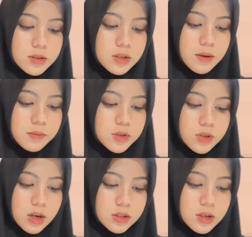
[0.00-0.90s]
some
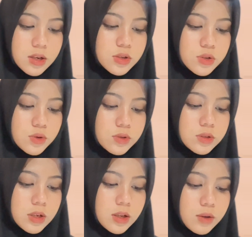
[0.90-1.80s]
strategies to
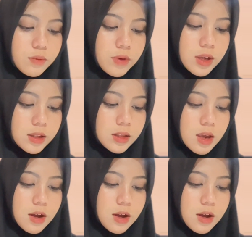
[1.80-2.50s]
deal with